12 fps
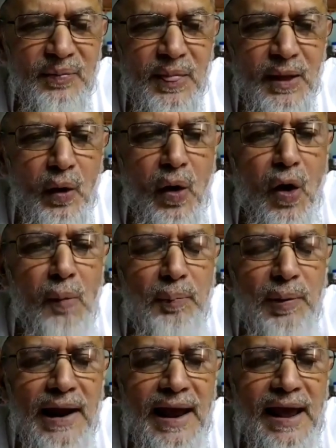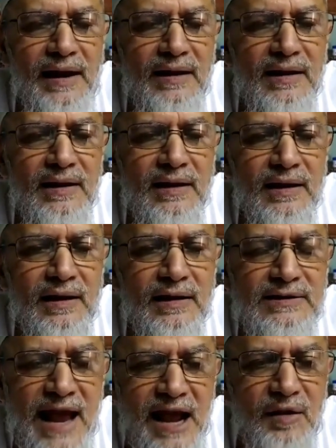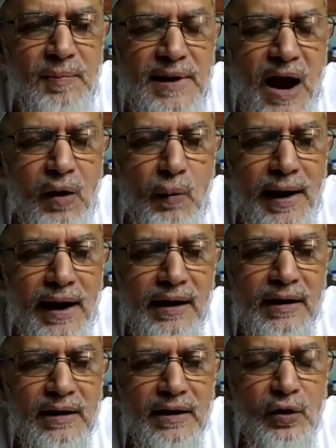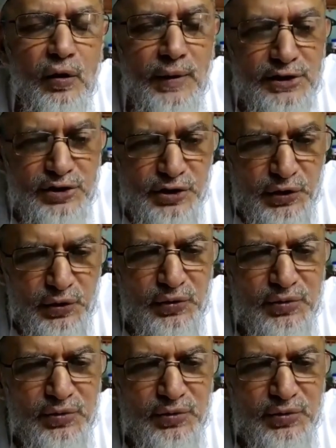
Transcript: O plague, take me away with you.